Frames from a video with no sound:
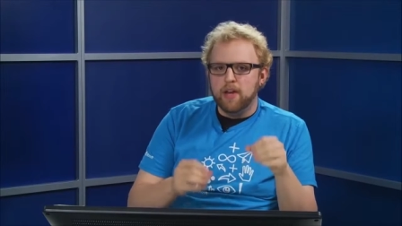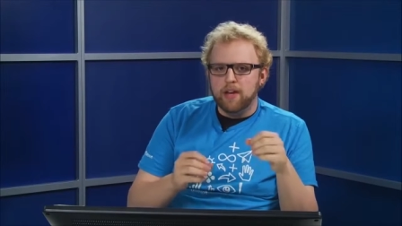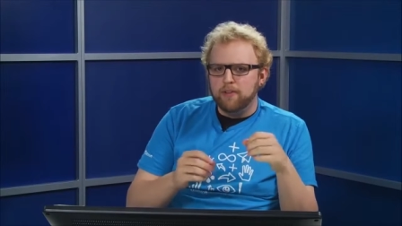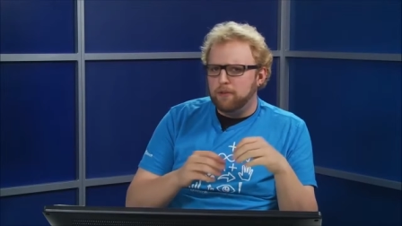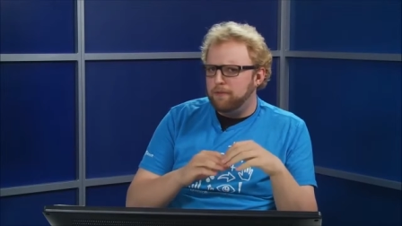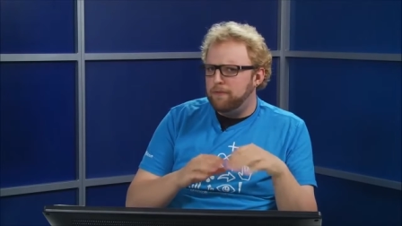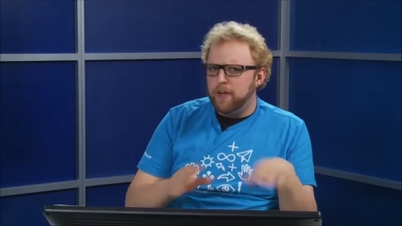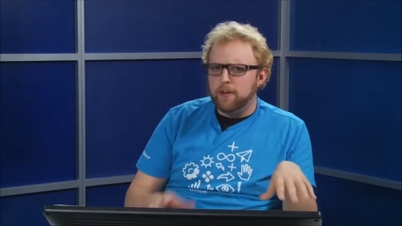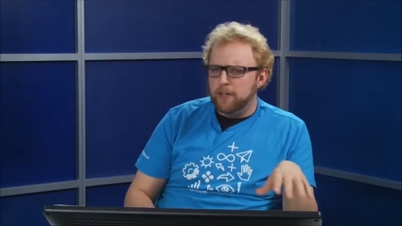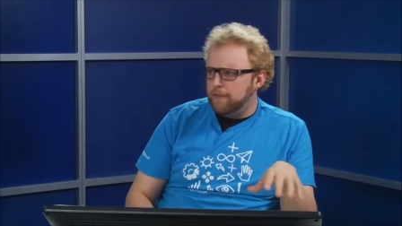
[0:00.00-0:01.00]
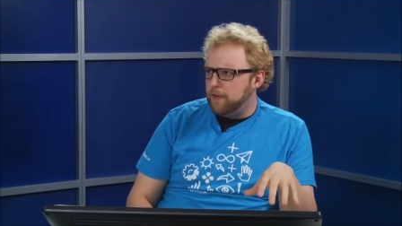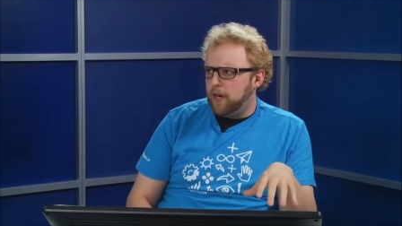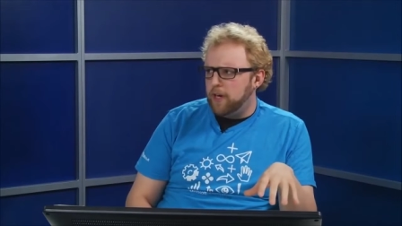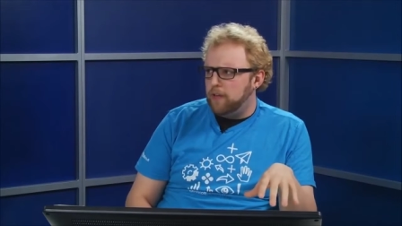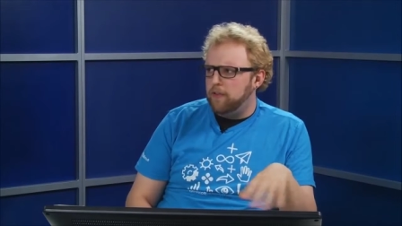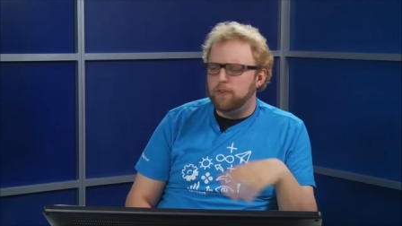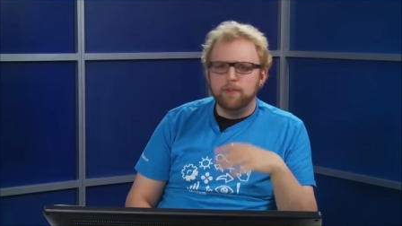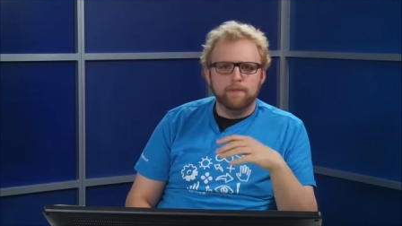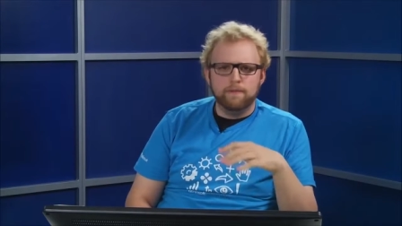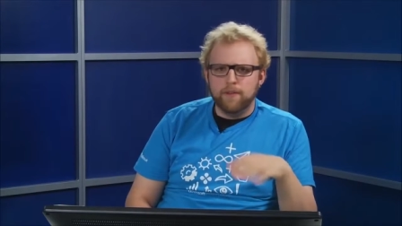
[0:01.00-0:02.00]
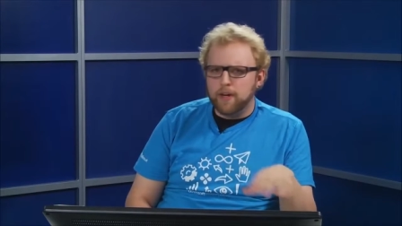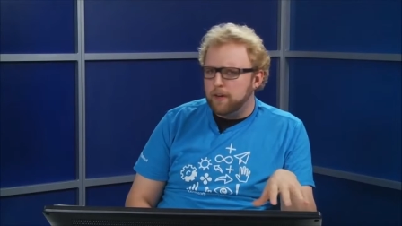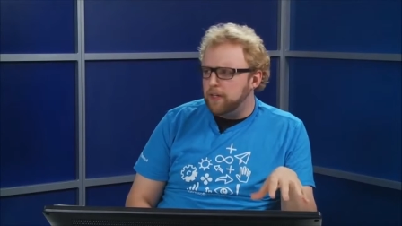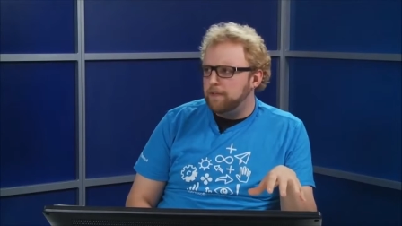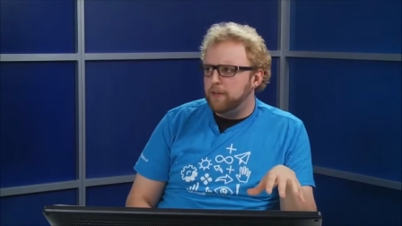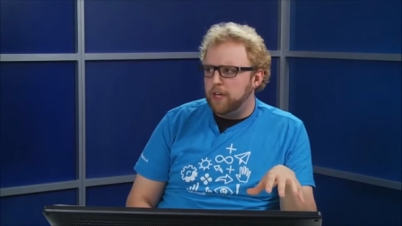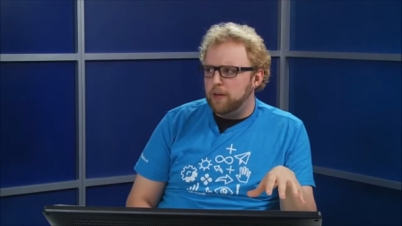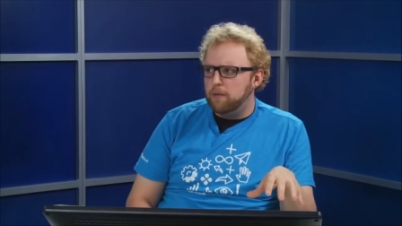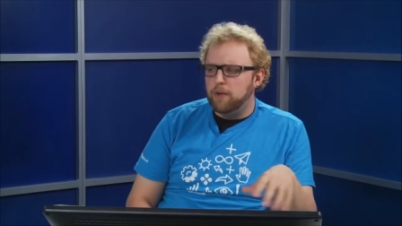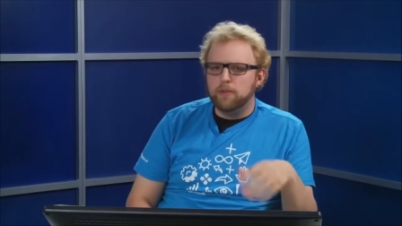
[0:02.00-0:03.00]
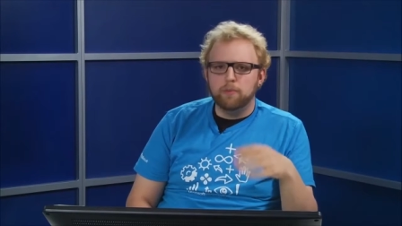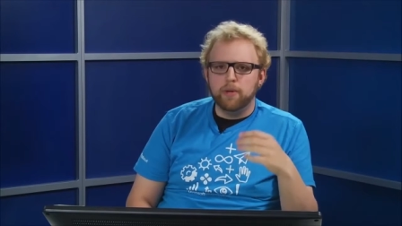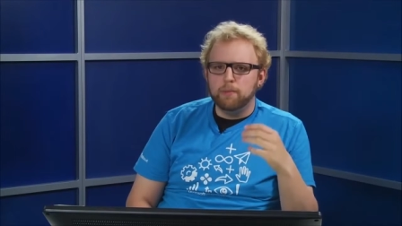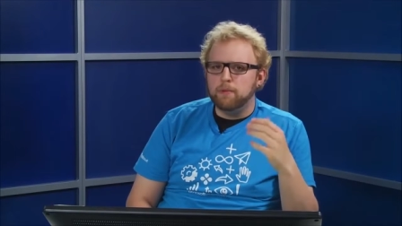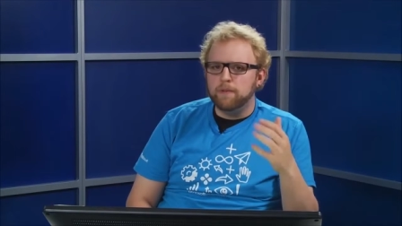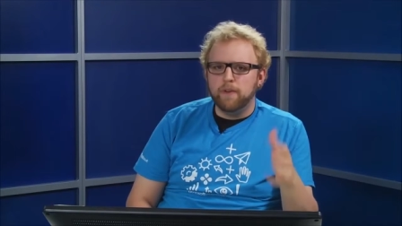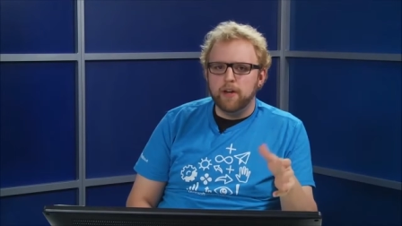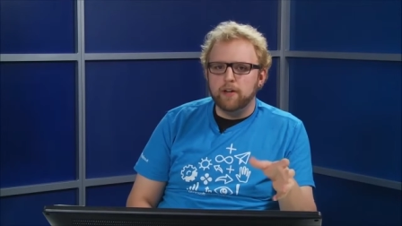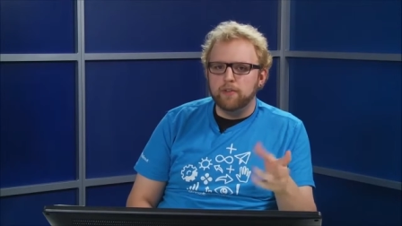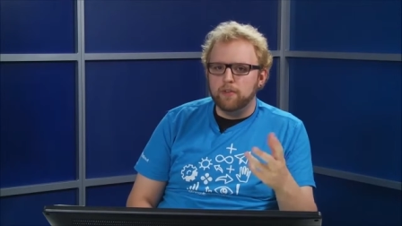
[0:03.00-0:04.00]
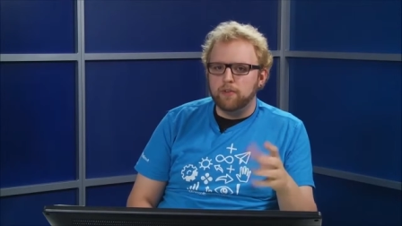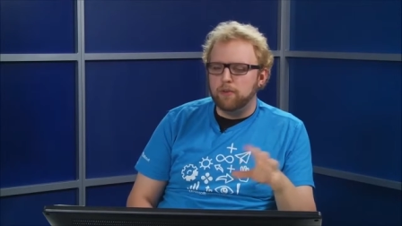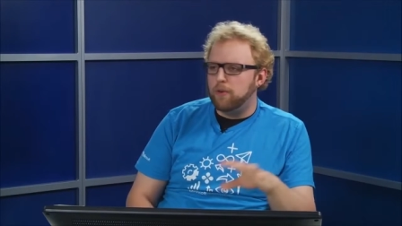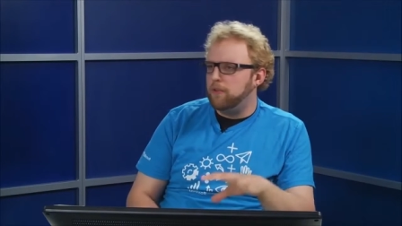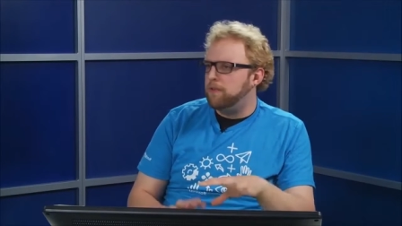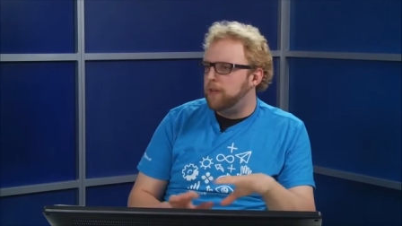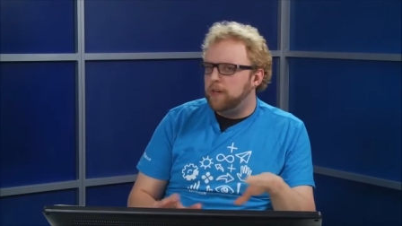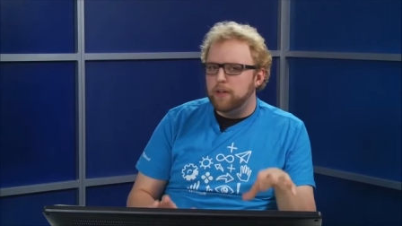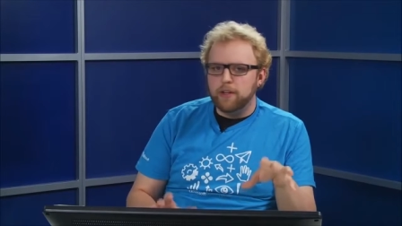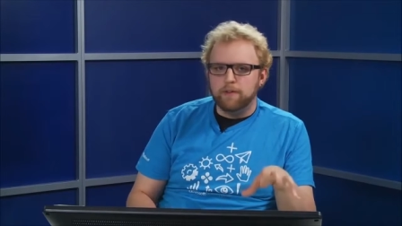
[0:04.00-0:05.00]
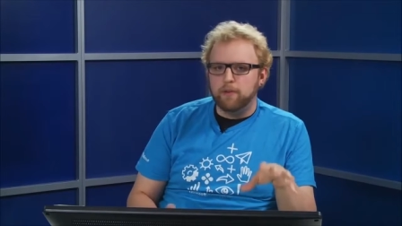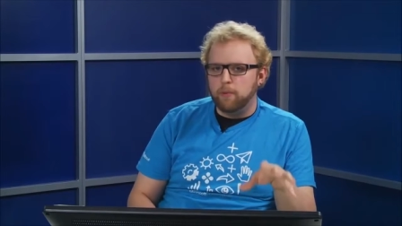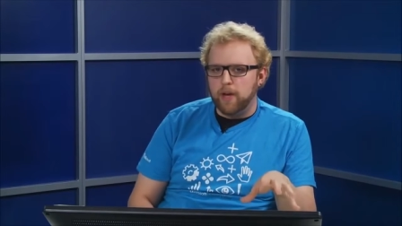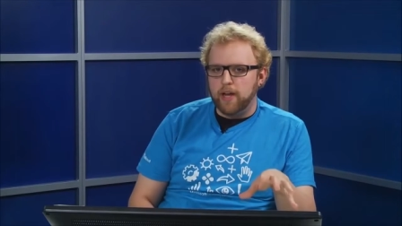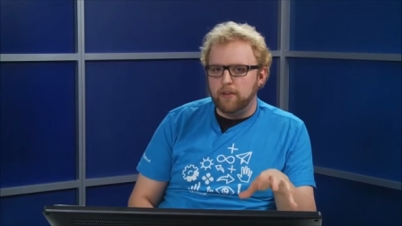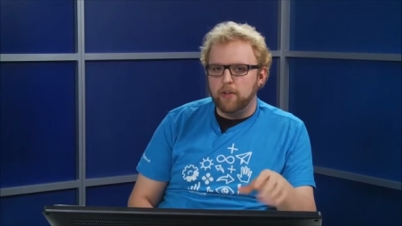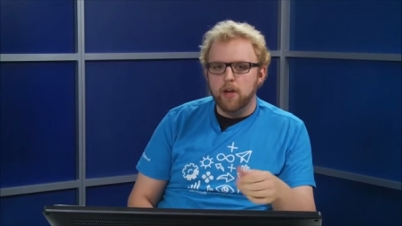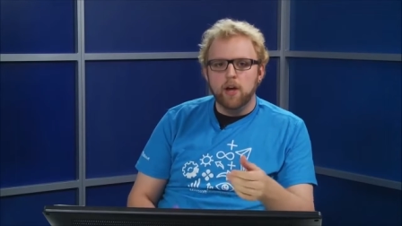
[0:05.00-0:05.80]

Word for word: So very different audiences, very different keywords. People were finding us in the stores very different ways.